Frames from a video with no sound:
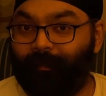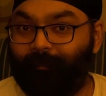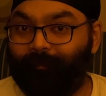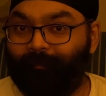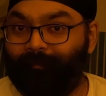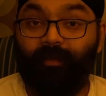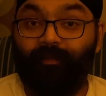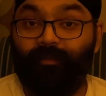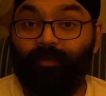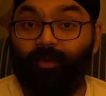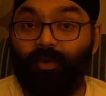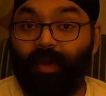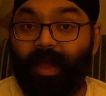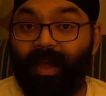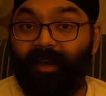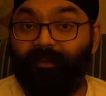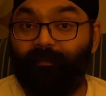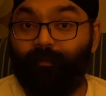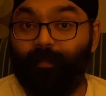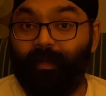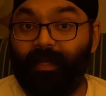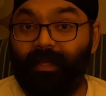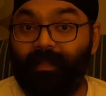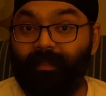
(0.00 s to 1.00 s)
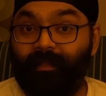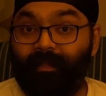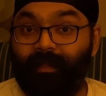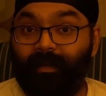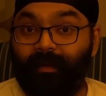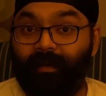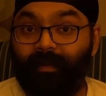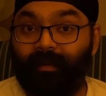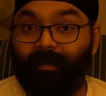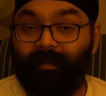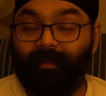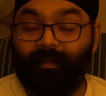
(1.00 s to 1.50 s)
If you have been
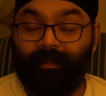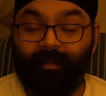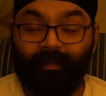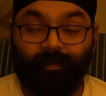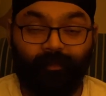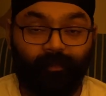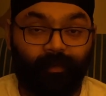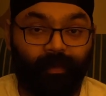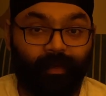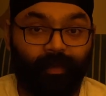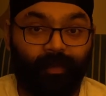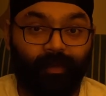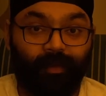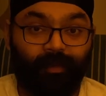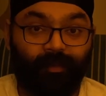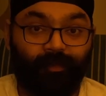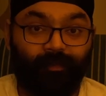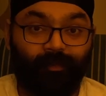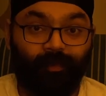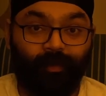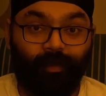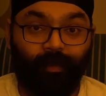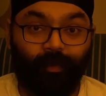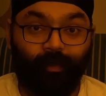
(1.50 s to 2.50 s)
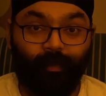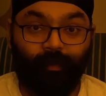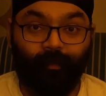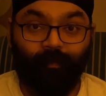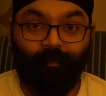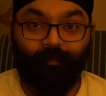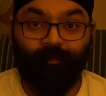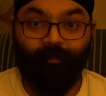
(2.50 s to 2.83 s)
there, this video is for you.